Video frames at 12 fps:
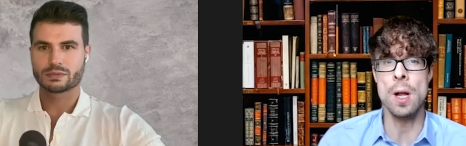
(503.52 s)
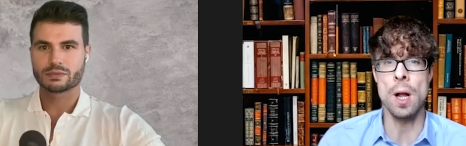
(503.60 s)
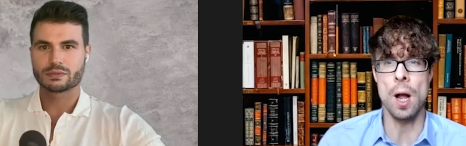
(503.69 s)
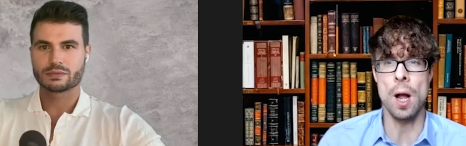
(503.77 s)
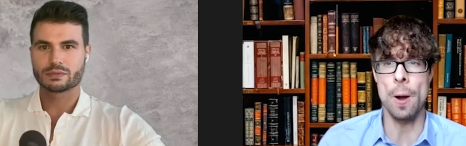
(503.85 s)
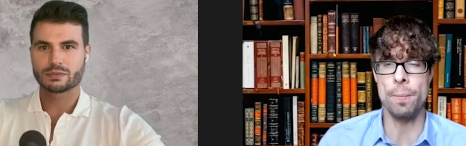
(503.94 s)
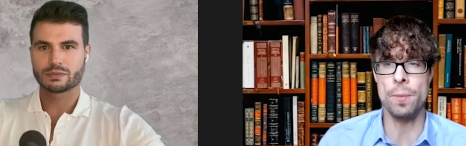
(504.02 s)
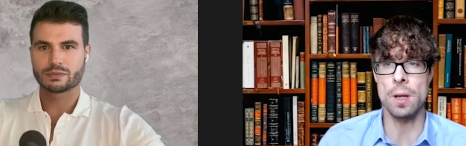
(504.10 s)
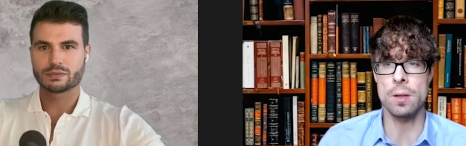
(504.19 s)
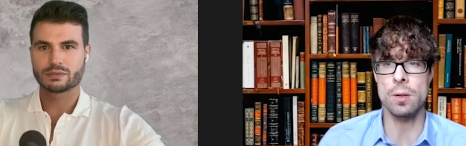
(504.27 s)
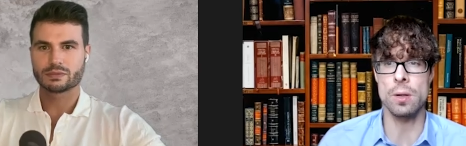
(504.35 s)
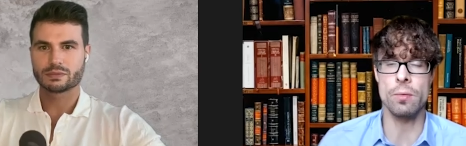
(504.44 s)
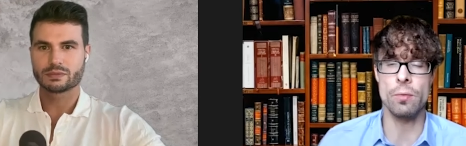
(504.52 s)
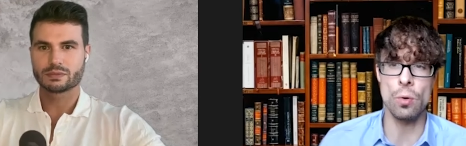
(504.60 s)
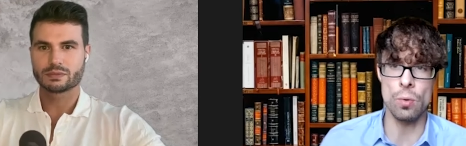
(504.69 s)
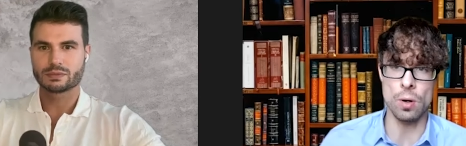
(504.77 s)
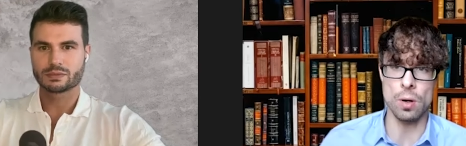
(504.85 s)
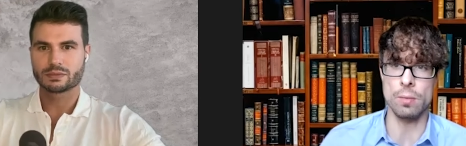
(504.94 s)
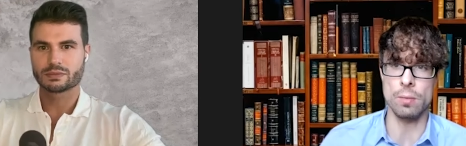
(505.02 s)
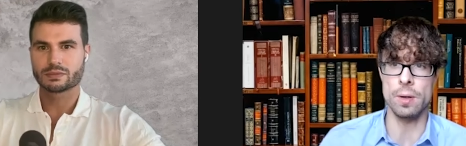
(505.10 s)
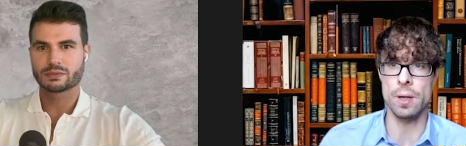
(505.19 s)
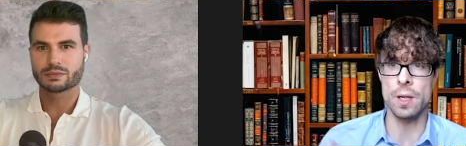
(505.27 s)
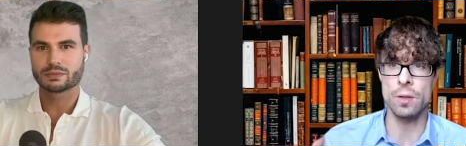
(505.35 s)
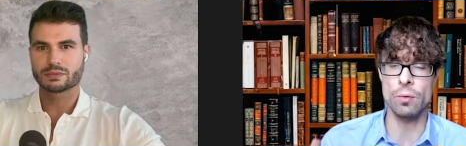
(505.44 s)
Speaker 1: um, that if you
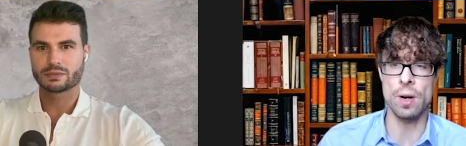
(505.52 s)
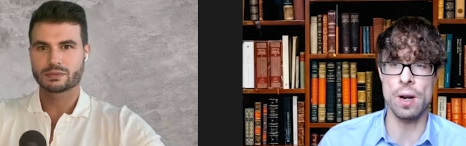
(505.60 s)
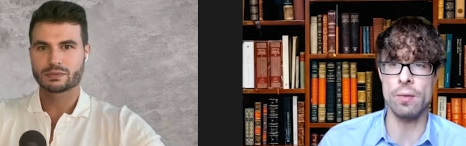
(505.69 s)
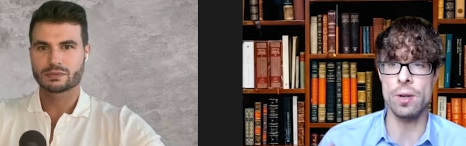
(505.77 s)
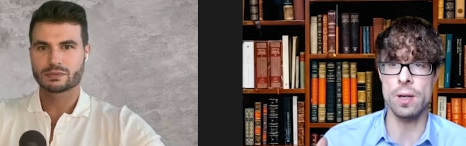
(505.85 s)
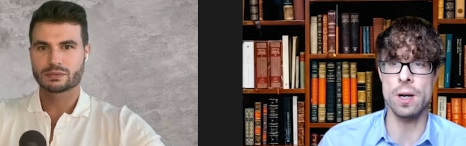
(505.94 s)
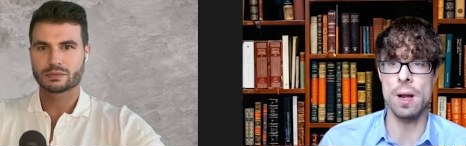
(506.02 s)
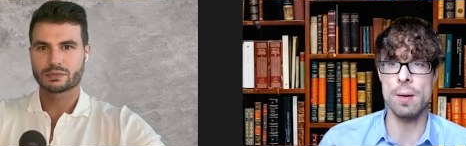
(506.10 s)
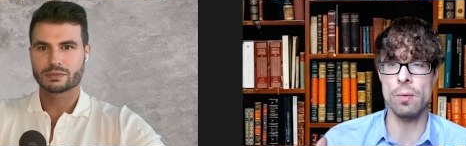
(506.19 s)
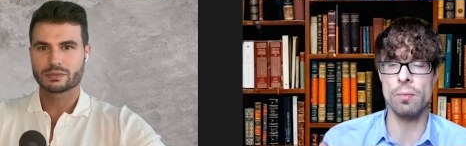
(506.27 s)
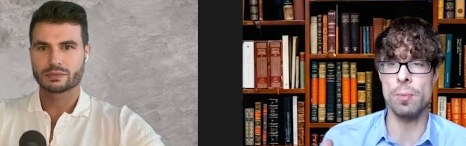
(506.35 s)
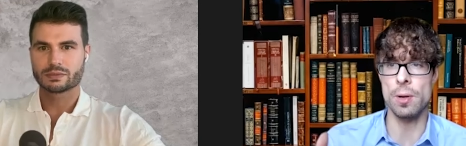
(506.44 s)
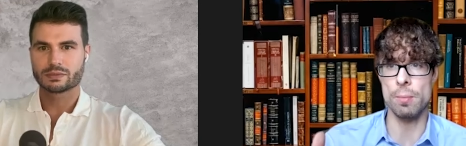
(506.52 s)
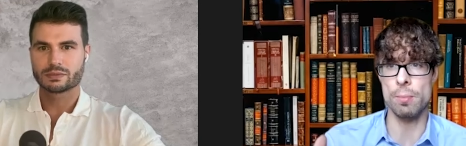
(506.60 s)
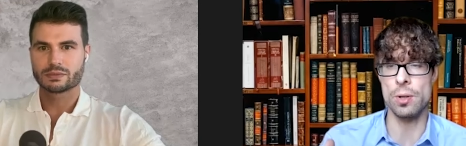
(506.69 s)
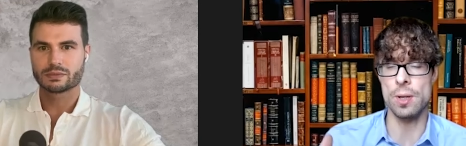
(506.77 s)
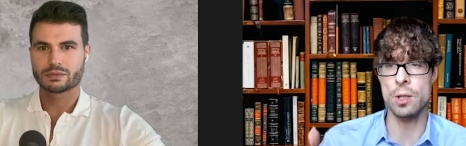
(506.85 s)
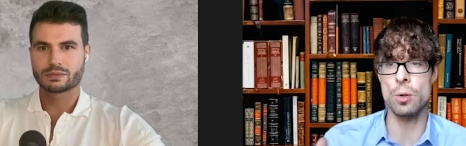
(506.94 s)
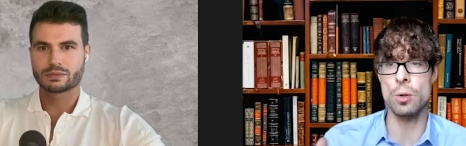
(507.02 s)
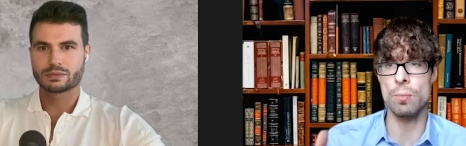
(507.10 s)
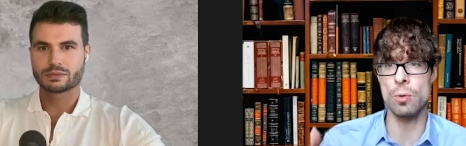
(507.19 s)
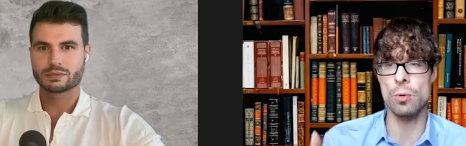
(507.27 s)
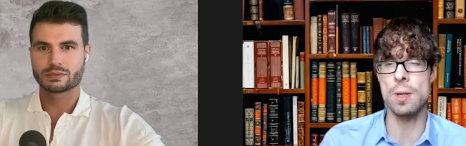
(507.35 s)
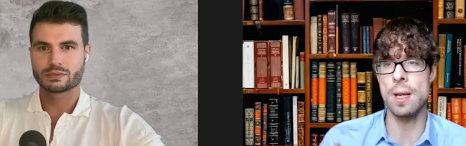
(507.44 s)
increase for every gram of potassium
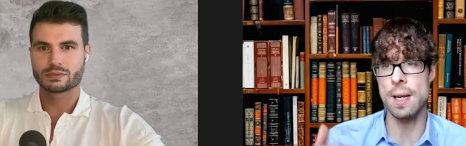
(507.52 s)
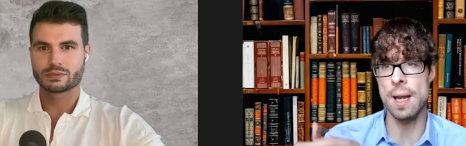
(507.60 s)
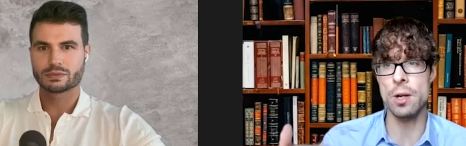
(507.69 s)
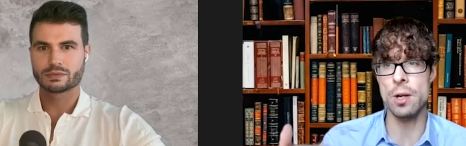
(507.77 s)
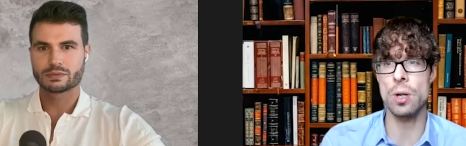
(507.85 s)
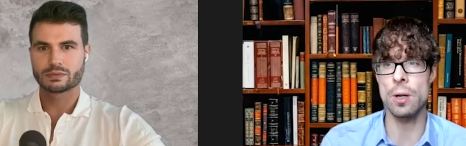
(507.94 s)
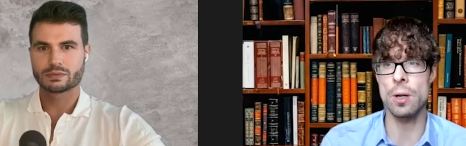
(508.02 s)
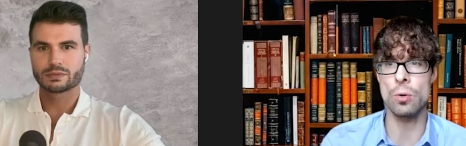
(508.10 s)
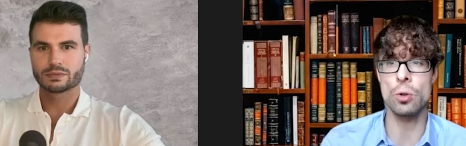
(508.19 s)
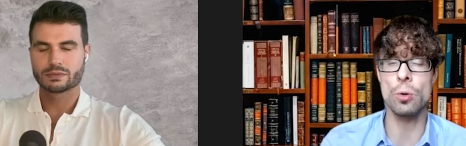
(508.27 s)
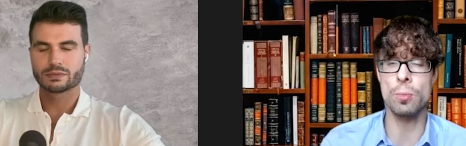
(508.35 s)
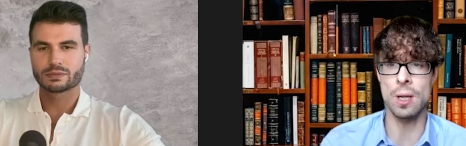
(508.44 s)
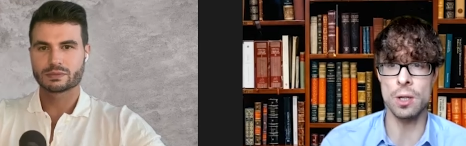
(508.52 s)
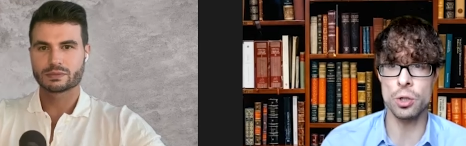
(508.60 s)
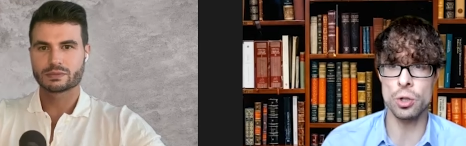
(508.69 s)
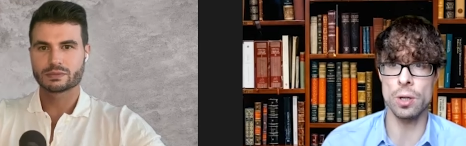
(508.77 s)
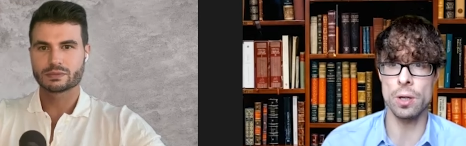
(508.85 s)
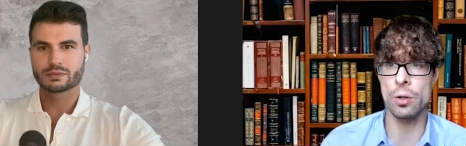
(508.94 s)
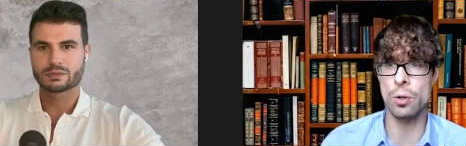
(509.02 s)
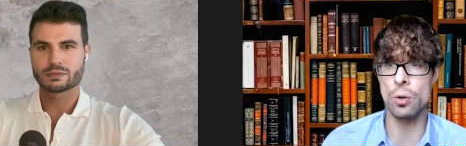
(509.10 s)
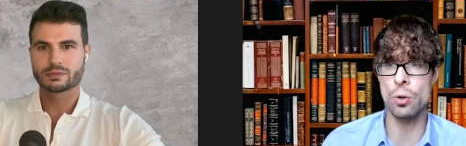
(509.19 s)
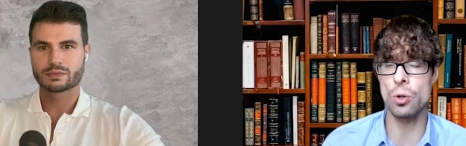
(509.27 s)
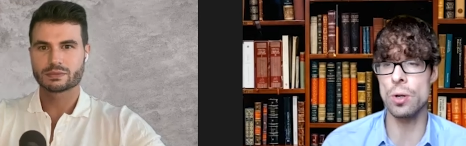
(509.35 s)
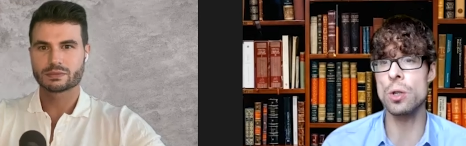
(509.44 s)
you take extra, you substantially
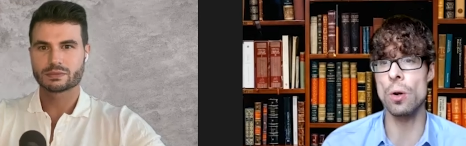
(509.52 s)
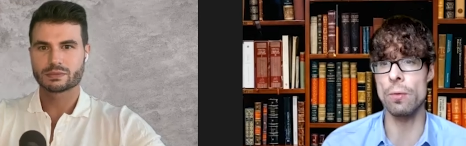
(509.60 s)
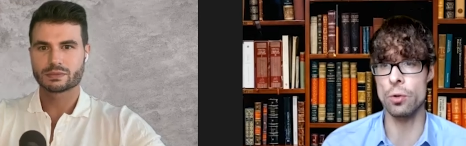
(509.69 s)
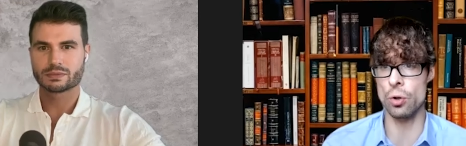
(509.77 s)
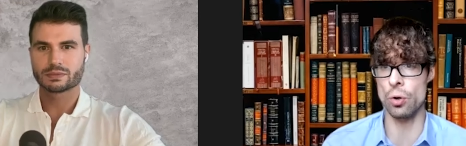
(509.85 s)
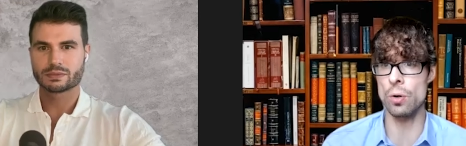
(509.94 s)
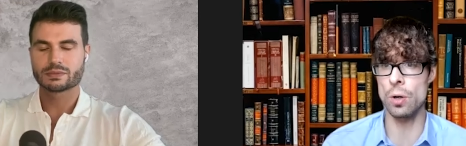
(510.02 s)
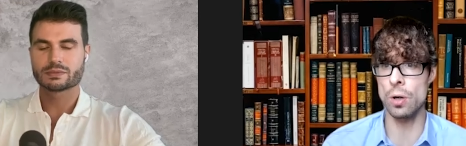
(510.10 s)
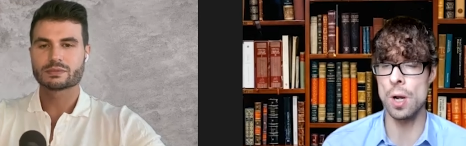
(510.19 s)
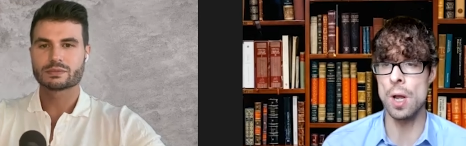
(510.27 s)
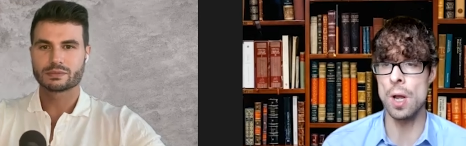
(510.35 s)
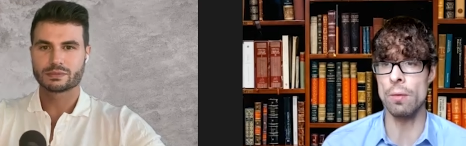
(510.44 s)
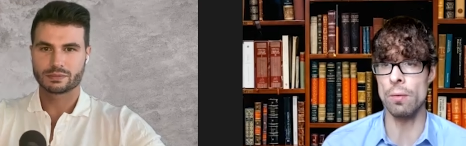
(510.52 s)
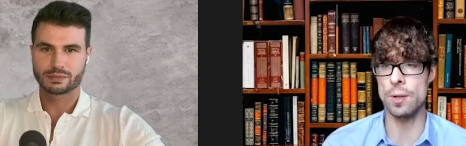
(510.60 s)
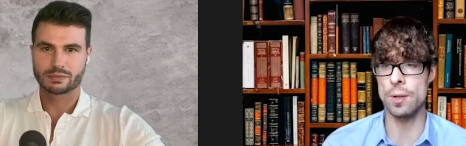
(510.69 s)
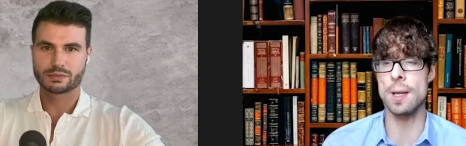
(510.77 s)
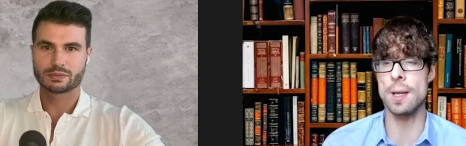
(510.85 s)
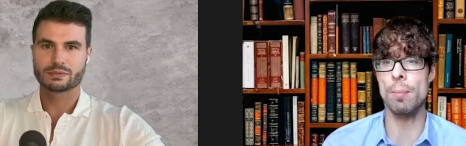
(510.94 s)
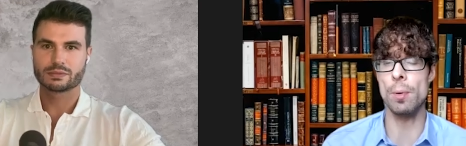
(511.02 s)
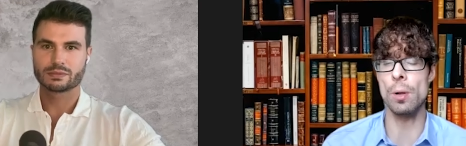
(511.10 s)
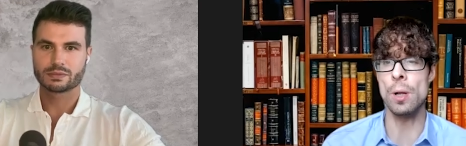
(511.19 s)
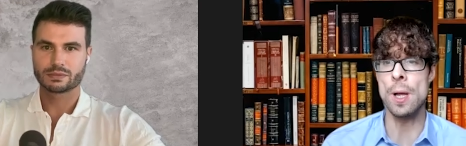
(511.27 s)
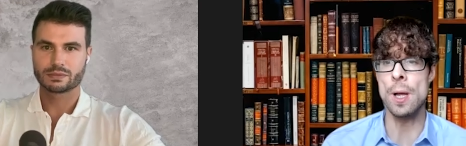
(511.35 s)
reduce risk of stroke for example.